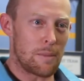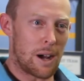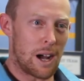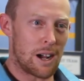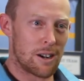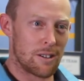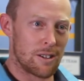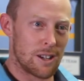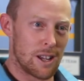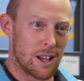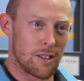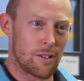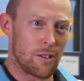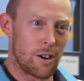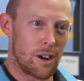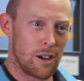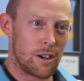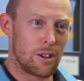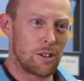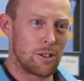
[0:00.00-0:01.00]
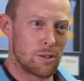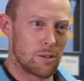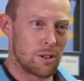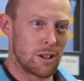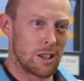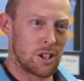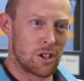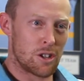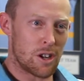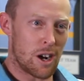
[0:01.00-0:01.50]
Margaret down the road who's
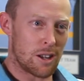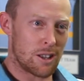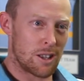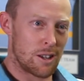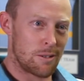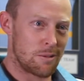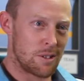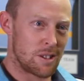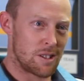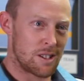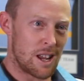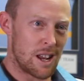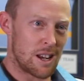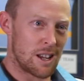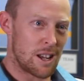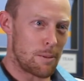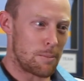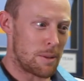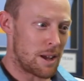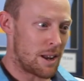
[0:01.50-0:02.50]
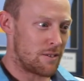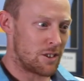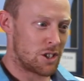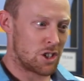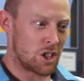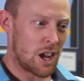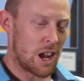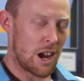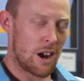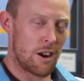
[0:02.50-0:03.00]
really struggling with standing up out of a
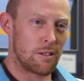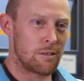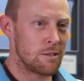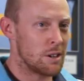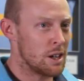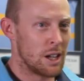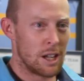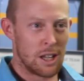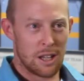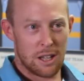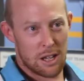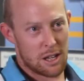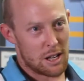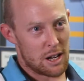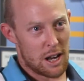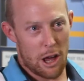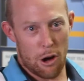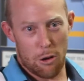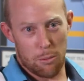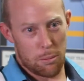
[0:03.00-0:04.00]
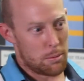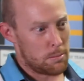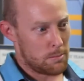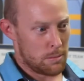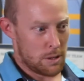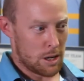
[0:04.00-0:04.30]
chair, and you can help,